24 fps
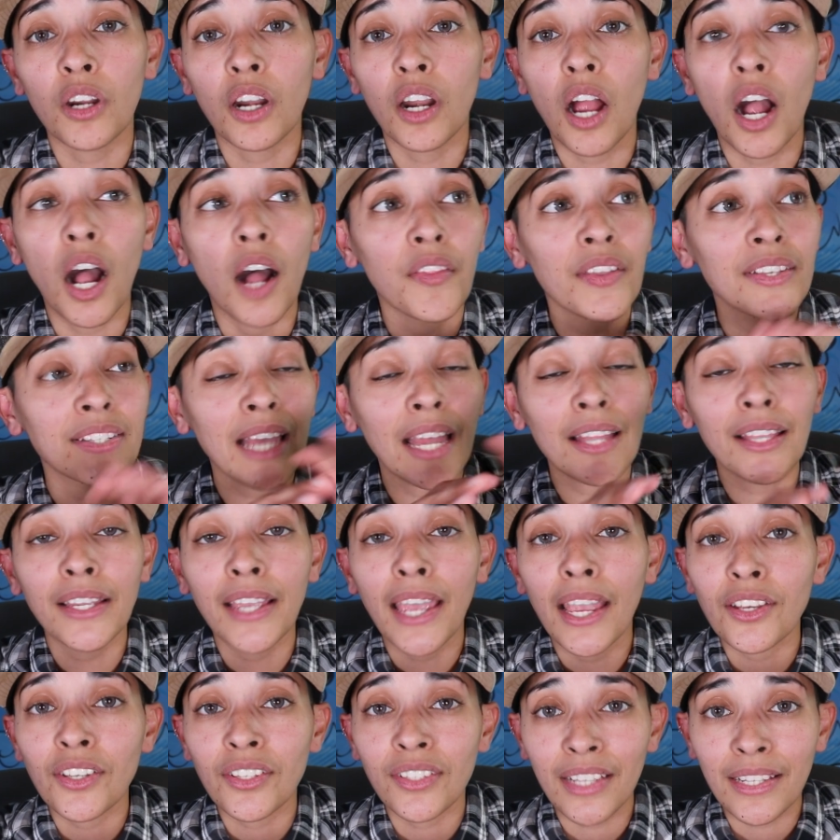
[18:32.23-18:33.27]

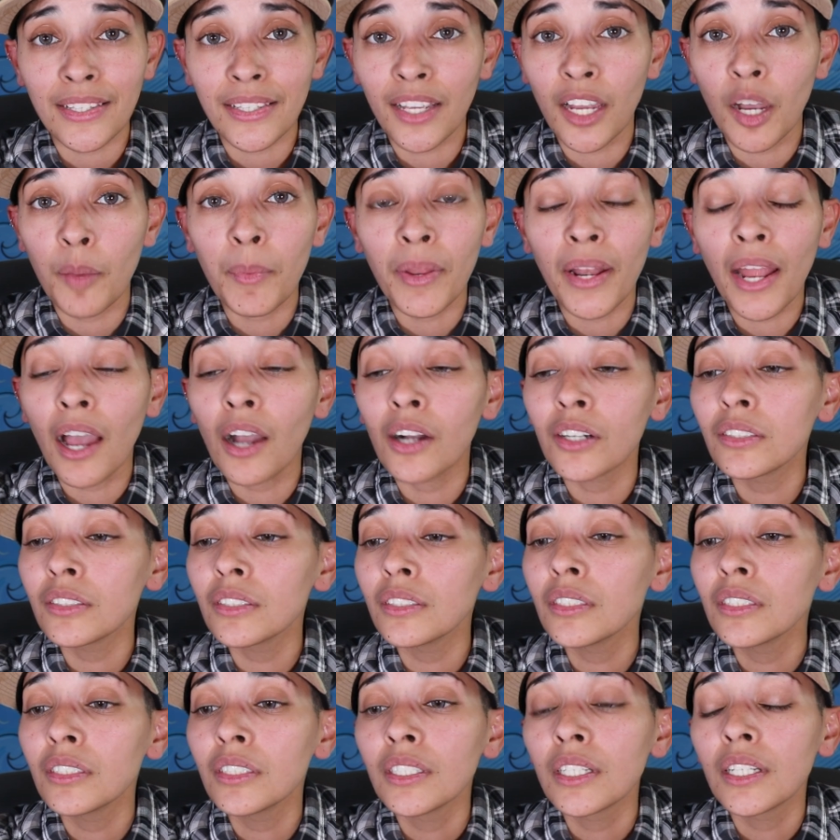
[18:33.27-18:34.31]
allegations that's coming
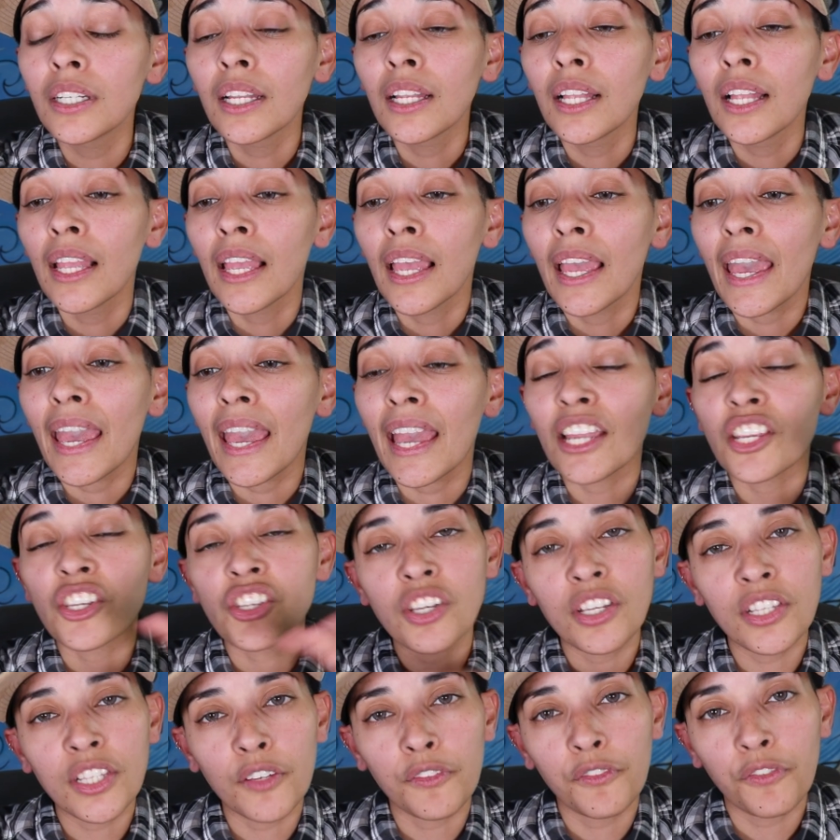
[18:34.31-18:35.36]
out. And
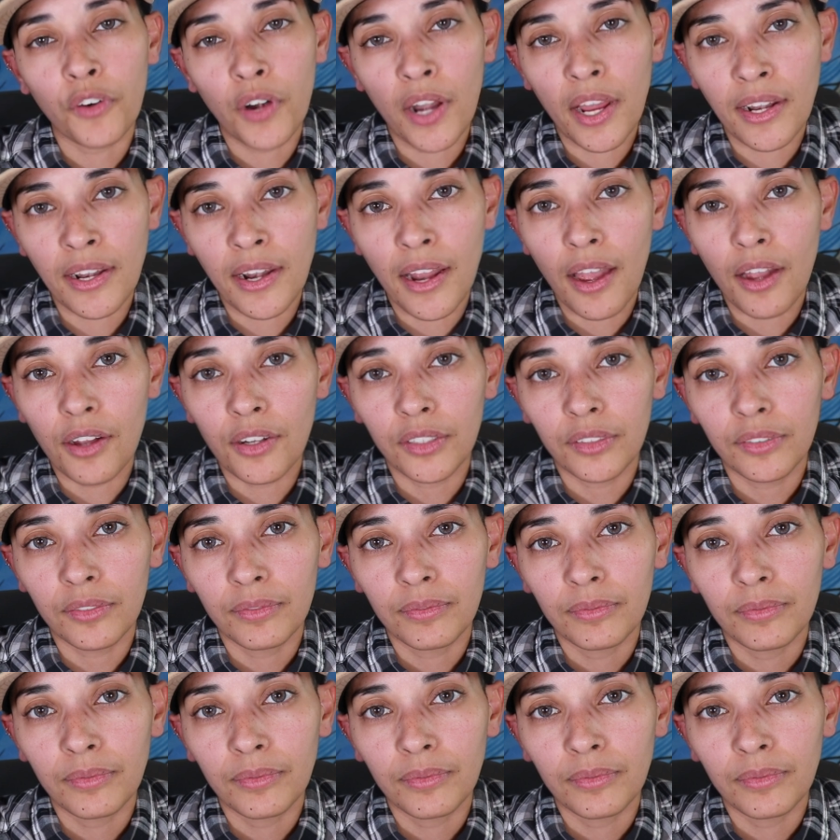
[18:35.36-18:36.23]
she's afraid now.